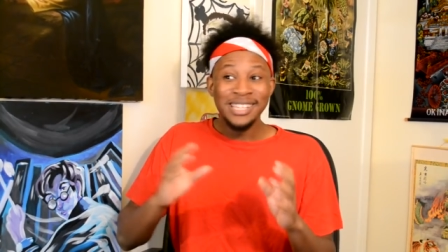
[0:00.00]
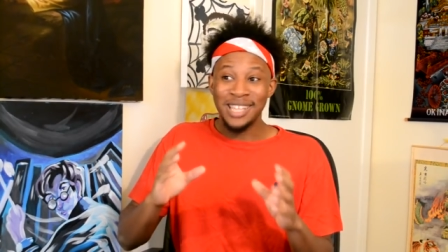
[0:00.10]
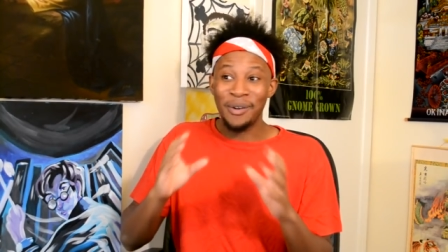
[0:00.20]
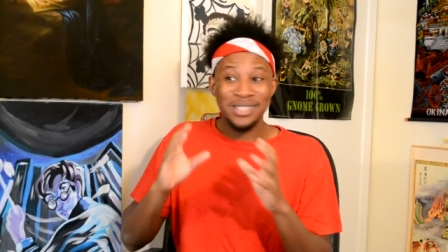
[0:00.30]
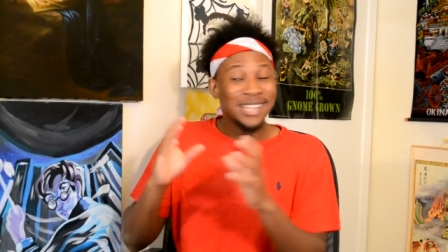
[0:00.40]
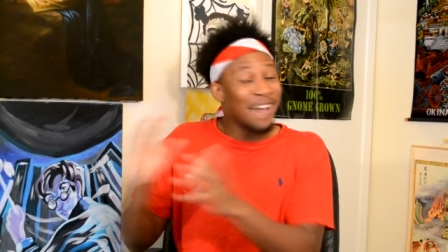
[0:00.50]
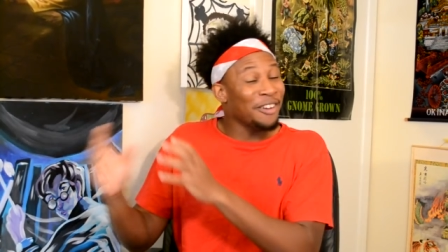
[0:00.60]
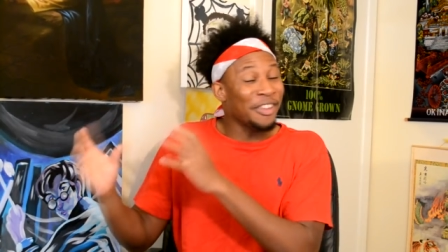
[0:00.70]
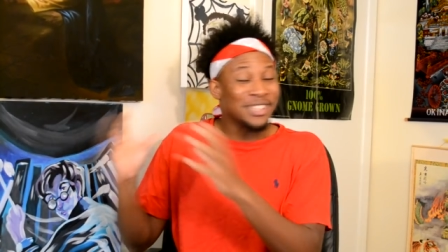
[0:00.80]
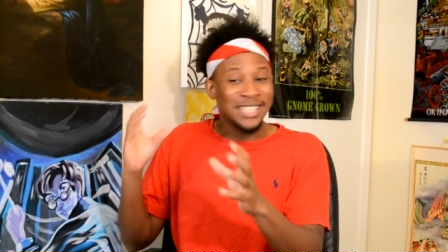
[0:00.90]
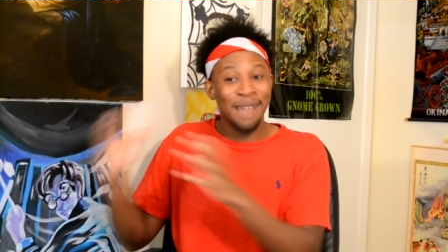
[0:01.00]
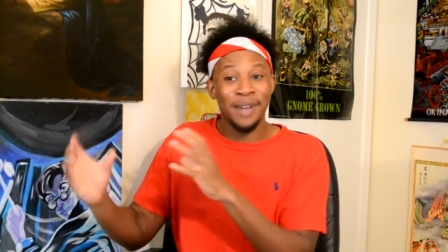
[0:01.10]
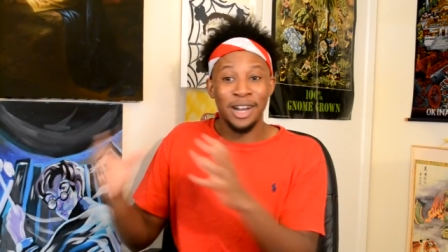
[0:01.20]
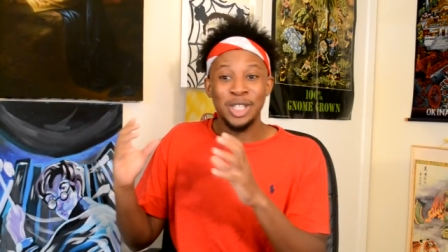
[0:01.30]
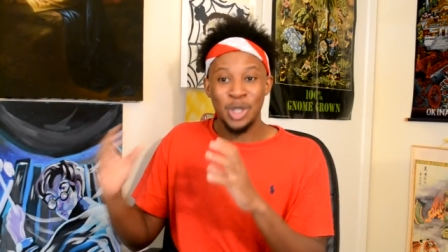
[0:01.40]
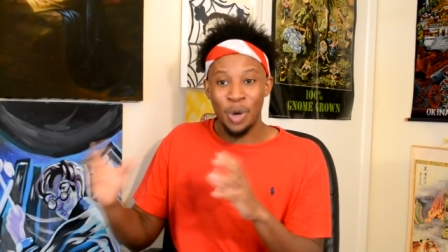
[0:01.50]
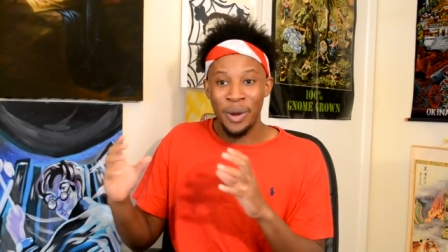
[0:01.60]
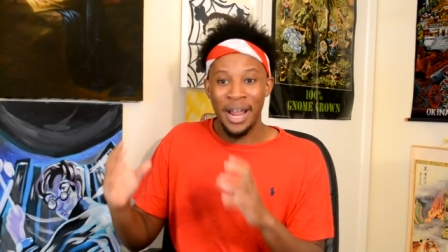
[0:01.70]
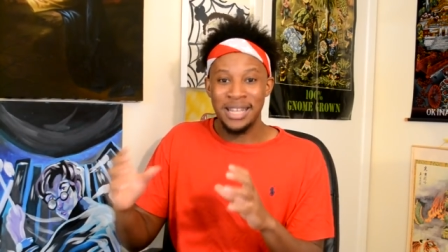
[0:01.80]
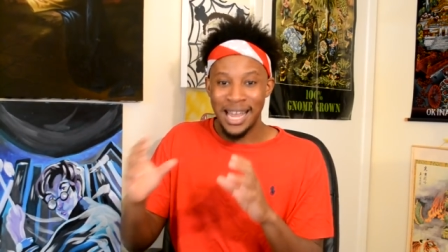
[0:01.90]
So it's not really the same kind of short
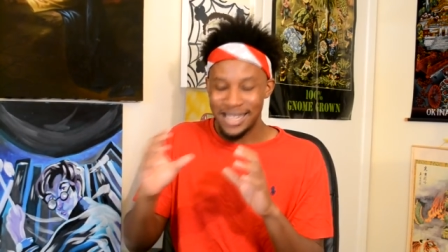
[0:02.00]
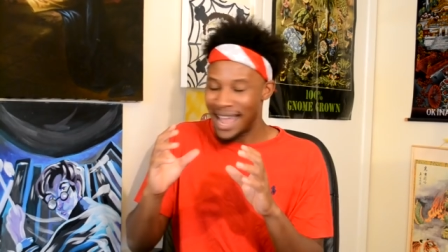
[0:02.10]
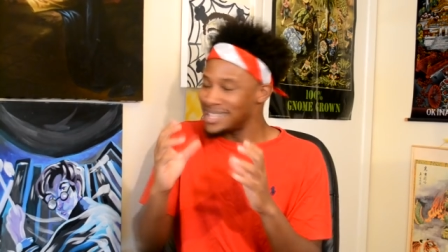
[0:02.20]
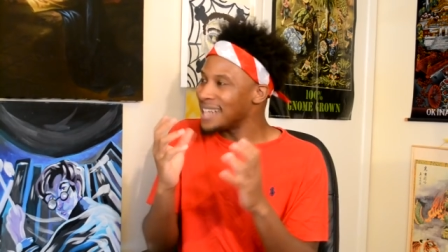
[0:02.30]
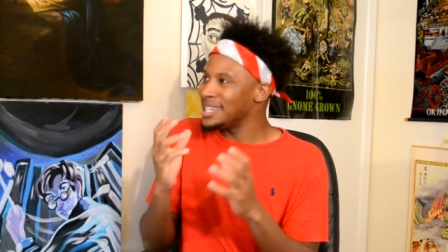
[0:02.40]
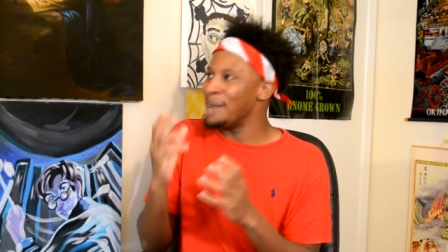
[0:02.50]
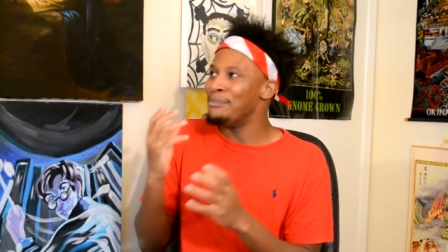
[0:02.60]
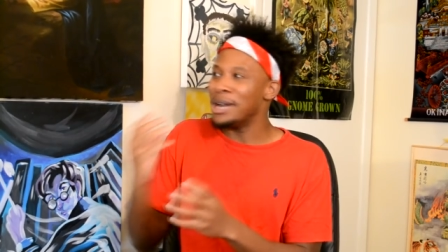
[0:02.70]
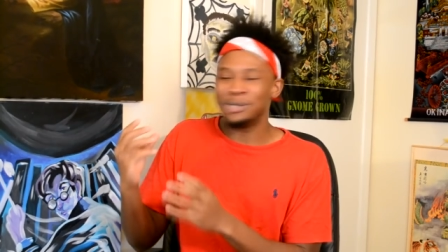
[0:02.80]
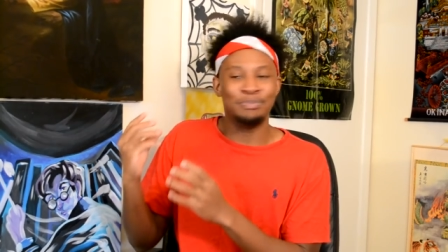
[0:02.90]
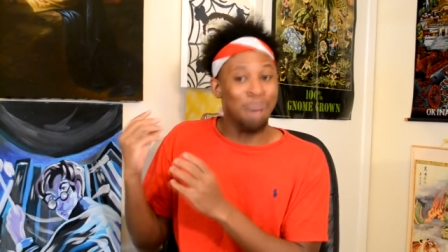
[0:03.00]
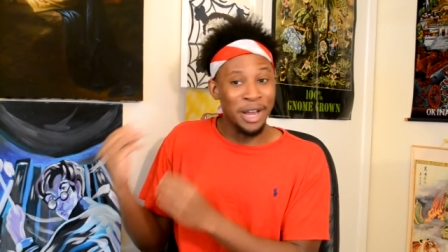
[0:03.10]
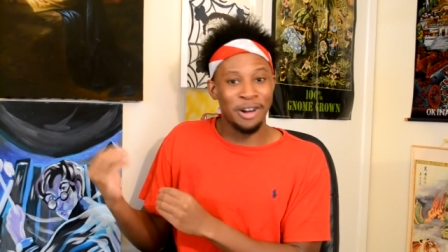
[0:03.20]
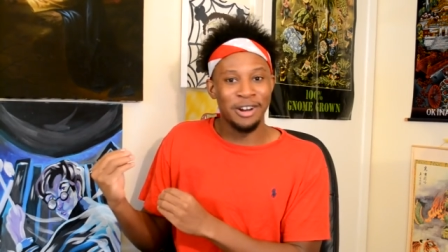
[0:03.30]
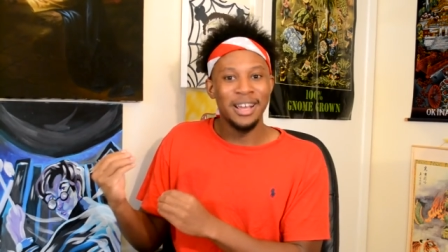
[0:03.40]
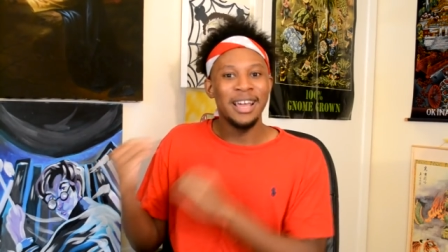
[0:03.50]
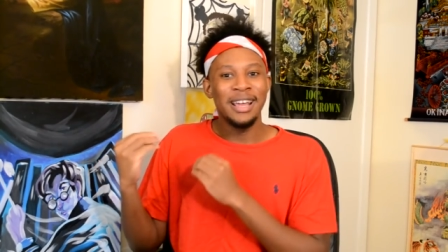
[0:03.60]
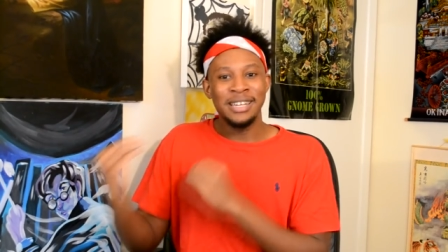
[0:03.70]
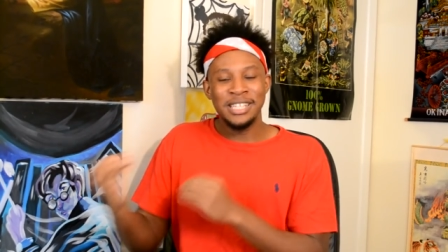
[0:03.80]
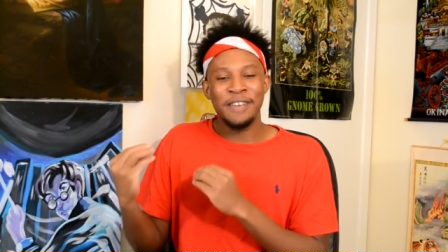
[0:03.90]
week. It's, like, it's actually a much bigger
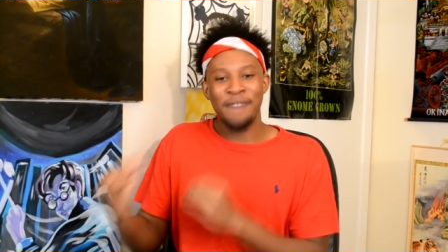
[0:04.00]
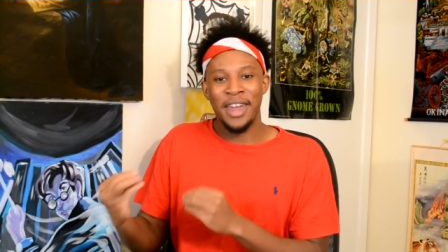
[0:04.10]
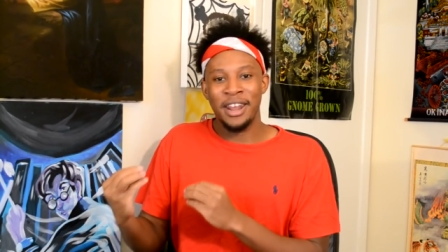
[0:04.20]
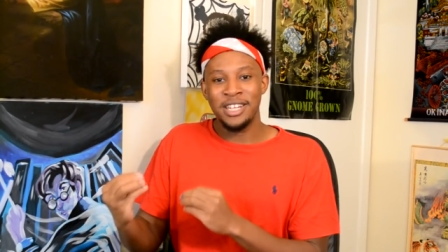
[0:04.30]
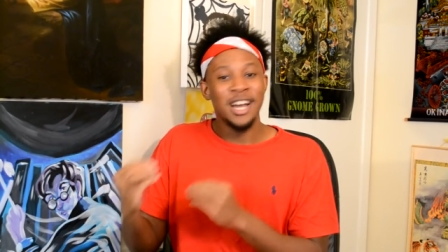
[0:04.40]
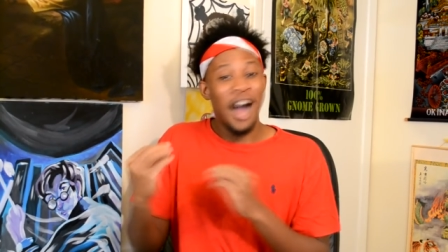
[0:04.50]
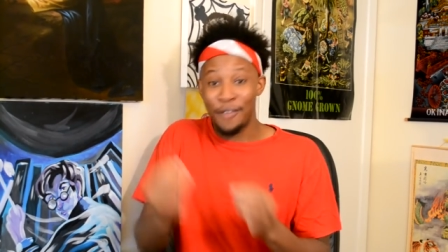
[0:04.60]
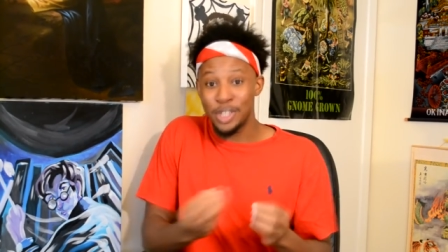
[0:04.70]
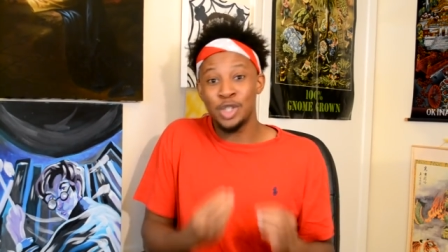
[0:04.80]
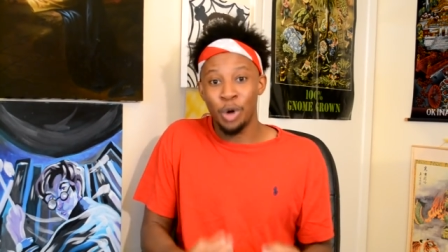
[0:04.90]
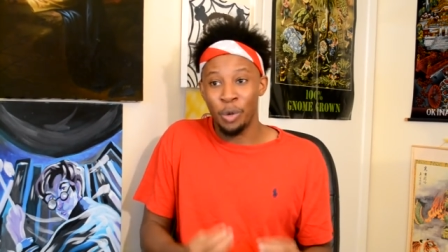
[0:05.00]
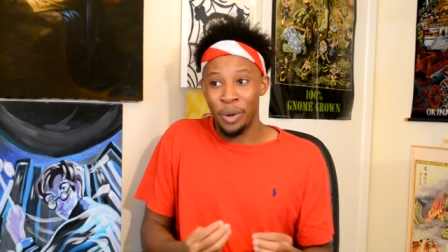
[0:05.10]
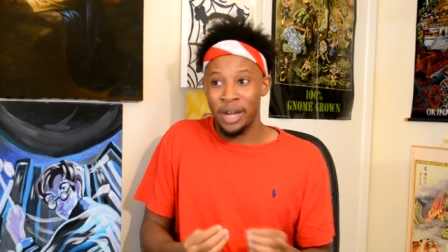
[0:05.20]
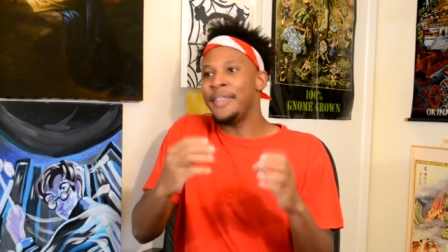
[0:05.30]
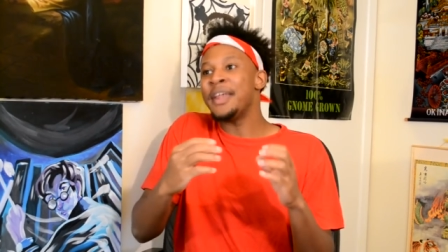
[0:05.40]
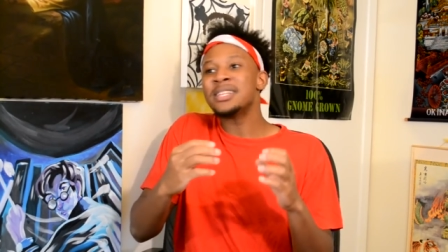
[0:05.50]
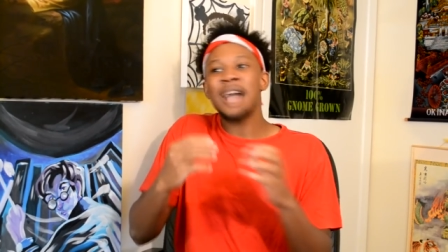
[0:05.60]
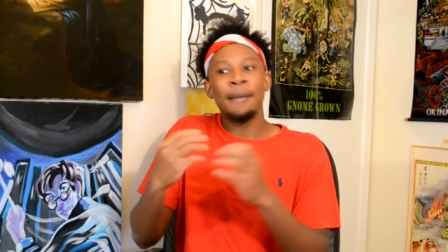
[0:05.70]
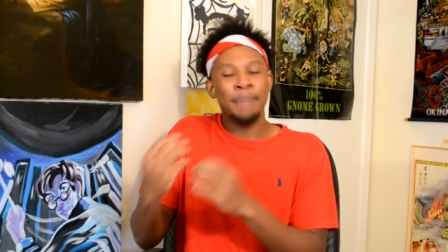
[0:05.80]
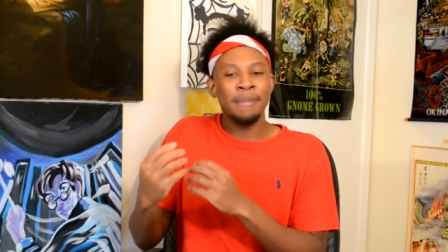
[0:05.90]
disadvantage of a short week. And they just
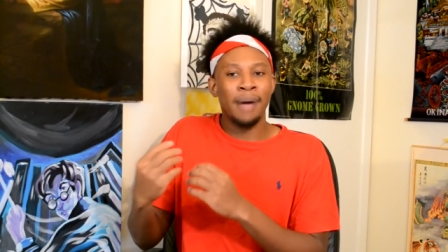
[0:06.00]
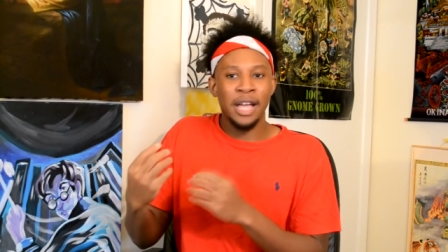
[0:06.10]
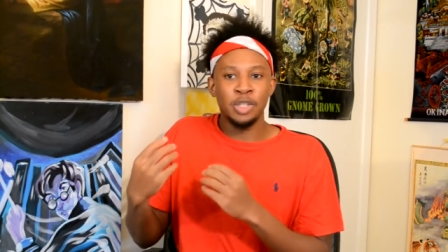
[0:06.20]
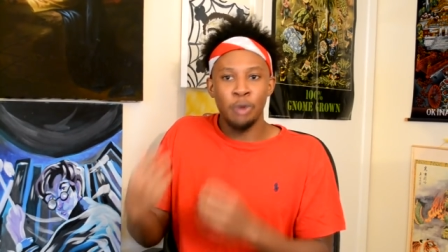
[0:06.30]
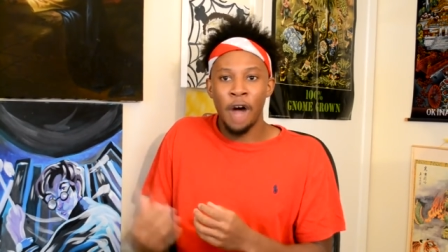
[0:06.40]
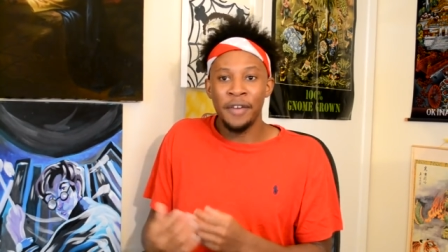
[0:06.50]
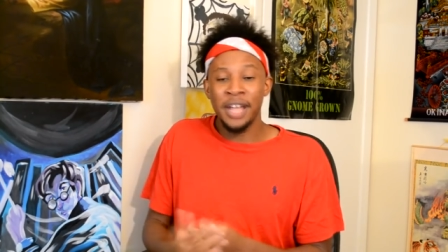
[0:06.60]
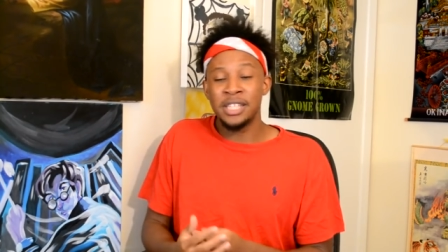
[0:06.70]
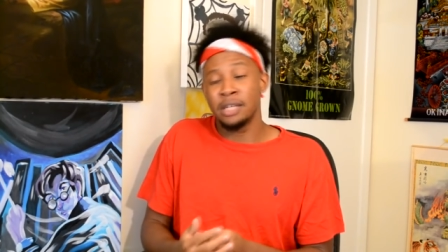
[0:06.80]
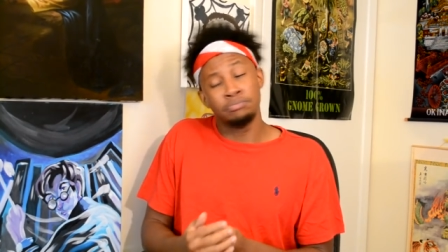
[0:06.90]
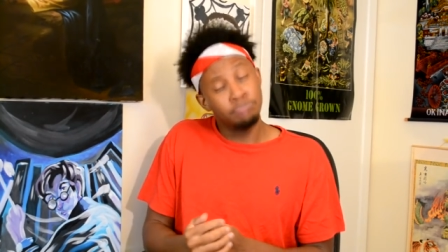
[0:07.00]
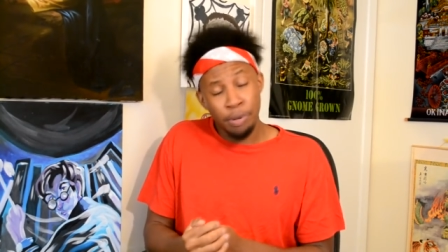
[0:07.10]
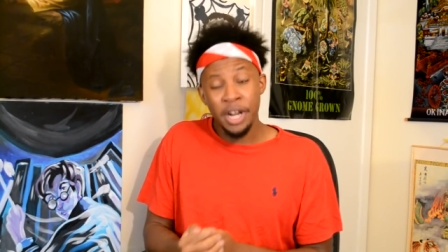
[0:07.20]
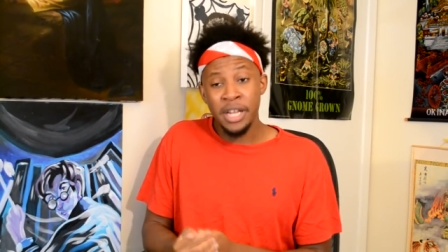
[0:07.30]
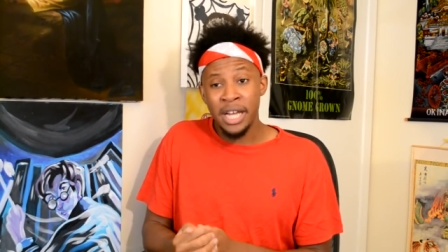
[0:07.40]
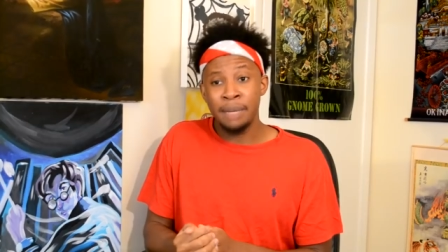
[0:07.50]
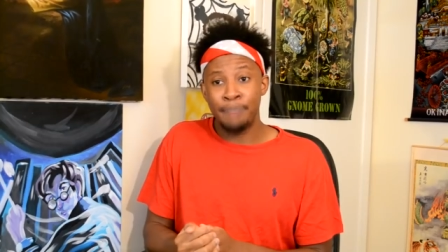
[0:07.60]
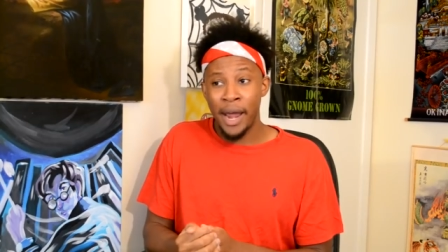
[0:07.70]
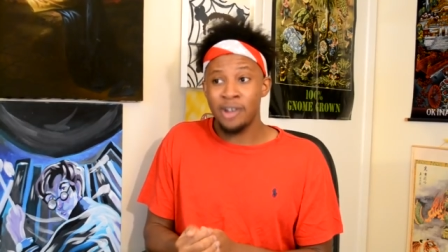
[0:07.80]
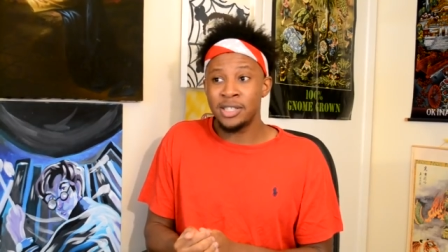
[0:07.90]
got beat by 12 against a pretty good
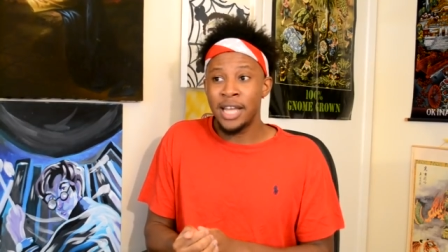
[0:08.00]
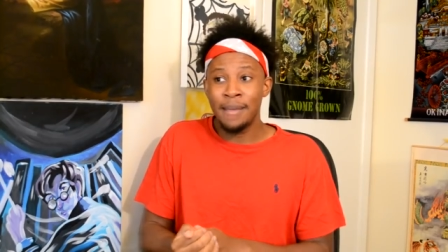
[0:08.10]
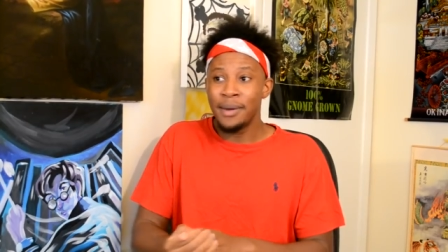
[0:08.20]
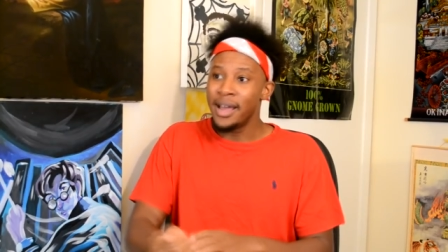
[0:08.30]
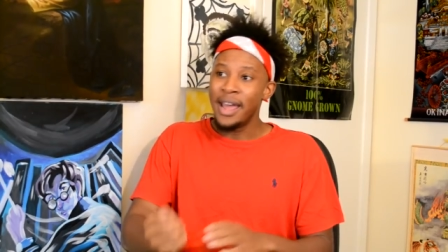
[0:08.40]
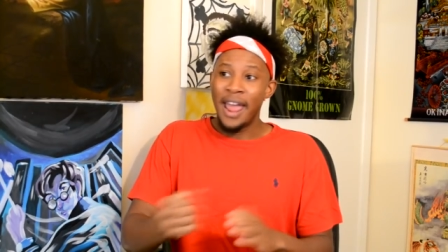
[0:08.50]
Bears team.